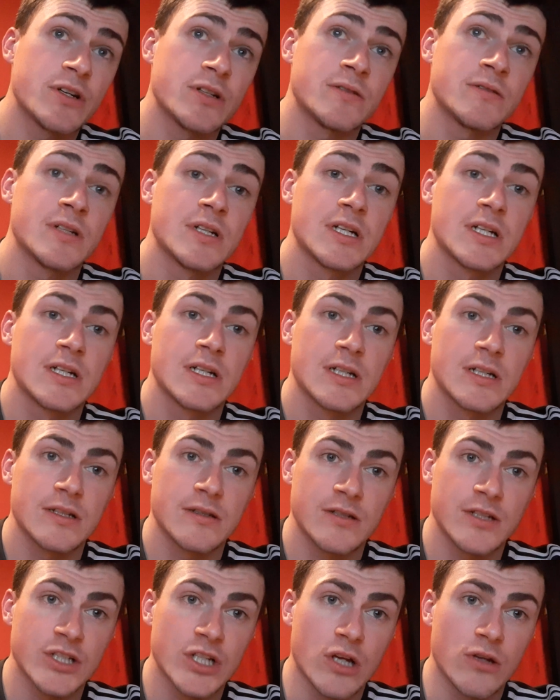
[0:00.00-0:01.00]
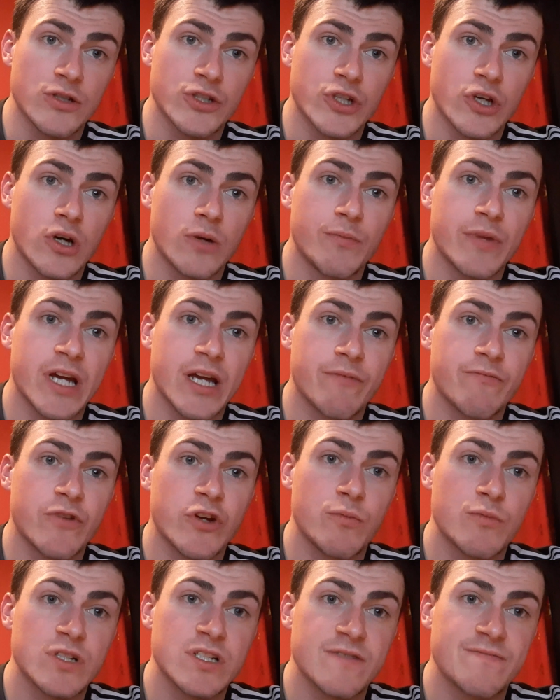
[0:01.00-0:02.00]
And there's also been
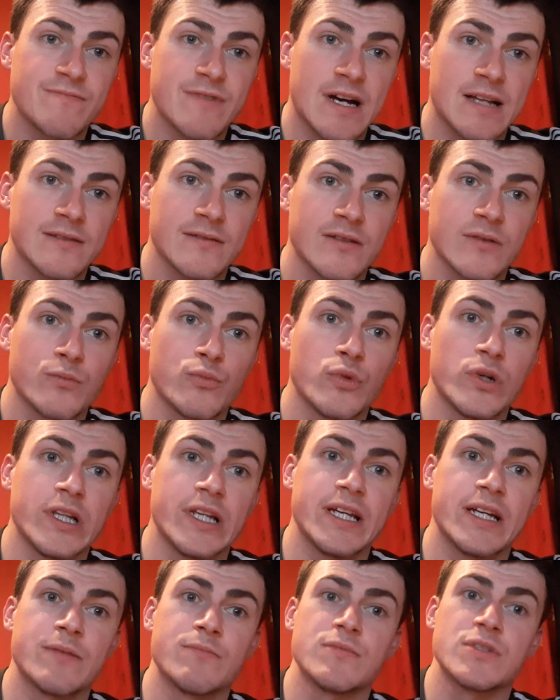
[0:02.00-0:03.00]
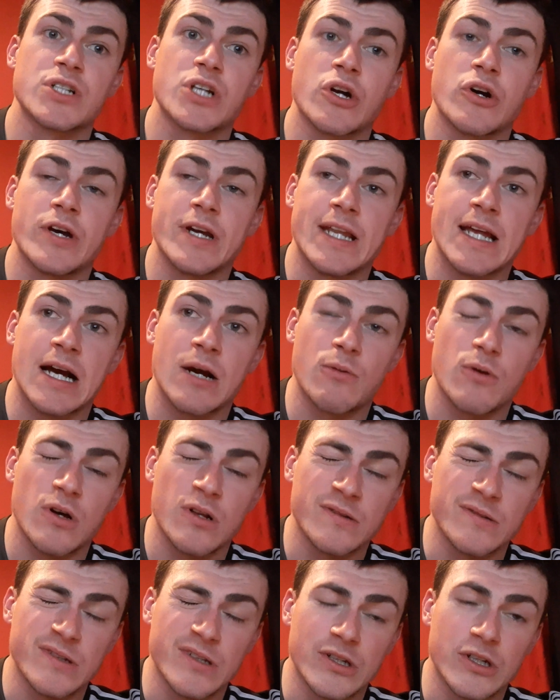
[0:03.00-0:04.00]
rumours of Brandon Williams going out
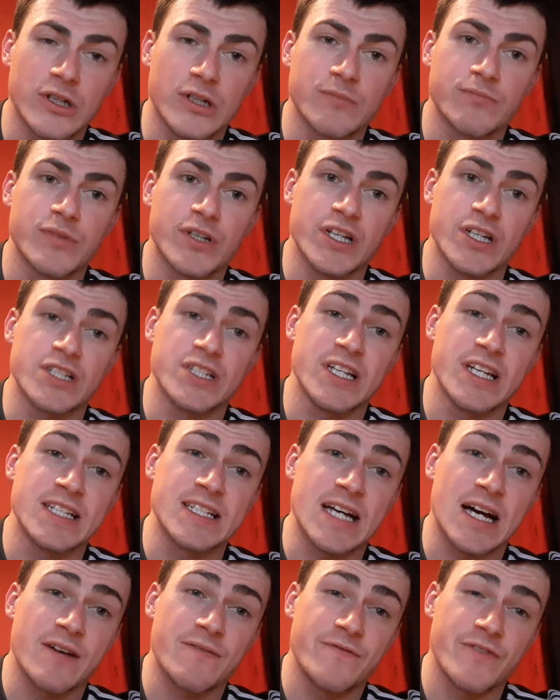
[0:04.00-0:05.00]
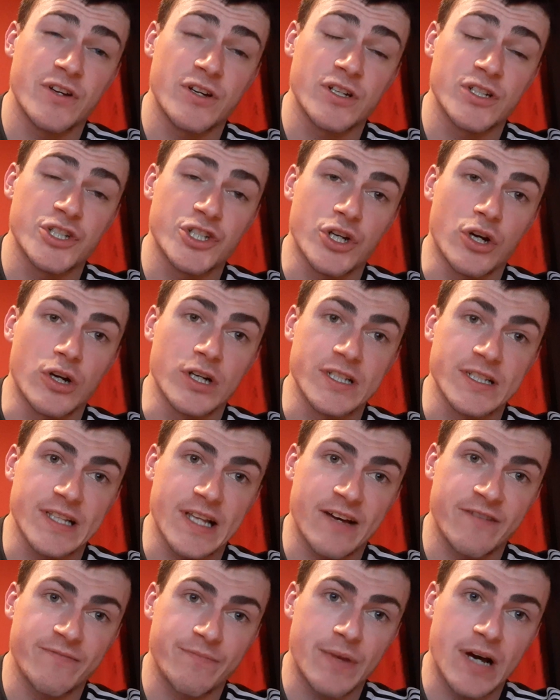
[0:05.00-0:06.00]
on loan because he's our third choice
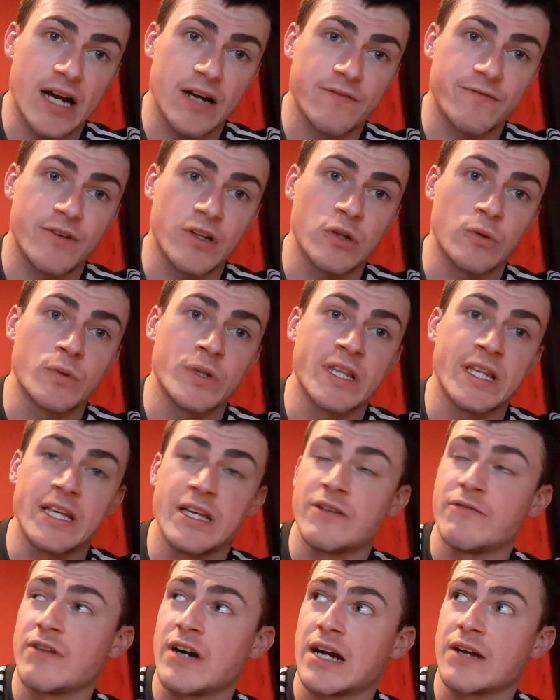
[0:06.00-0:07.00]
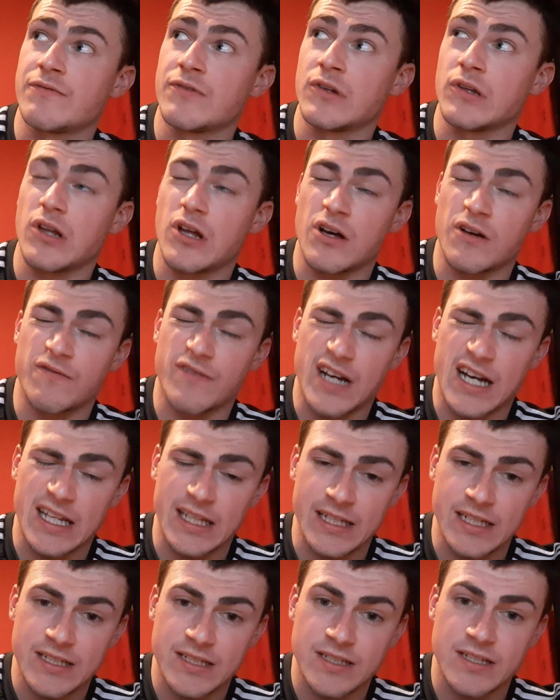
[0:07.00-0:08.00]
left back following the arrival of
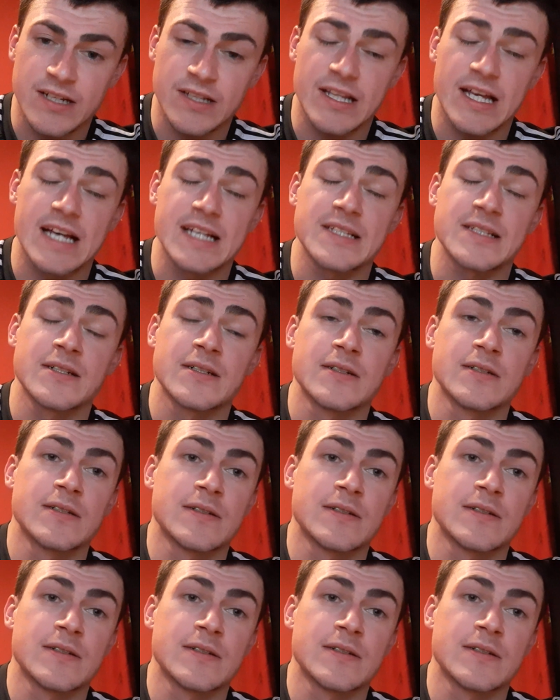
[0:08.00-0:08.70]
Alex Telles.